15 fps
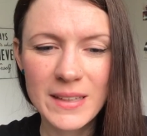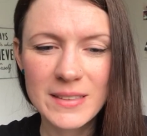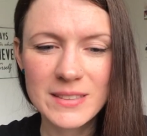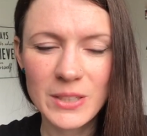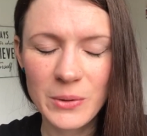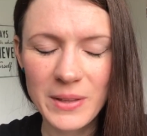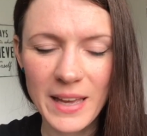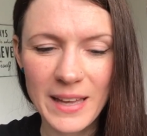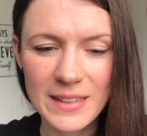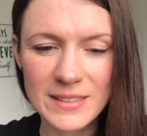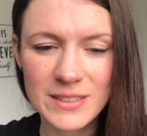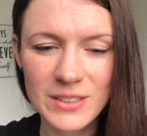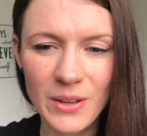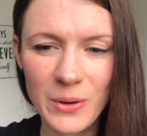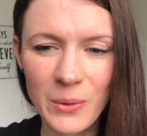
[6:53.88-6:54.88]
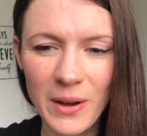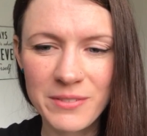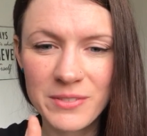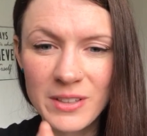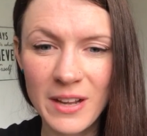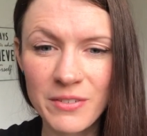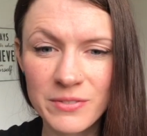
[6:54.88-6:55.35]
So yeah, so
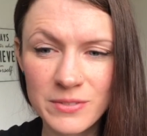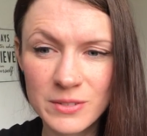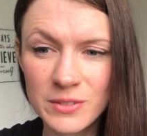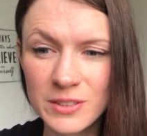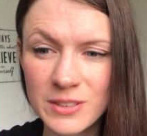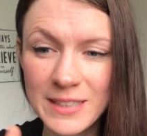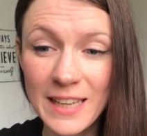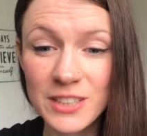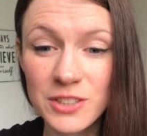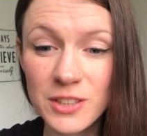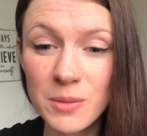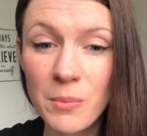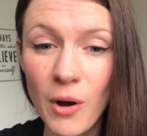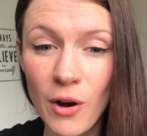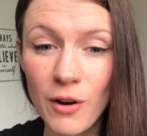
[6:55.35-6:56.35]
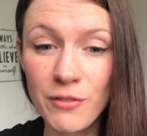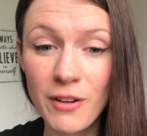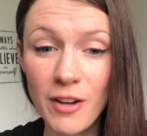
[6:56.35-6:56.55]
I've sectioned them off.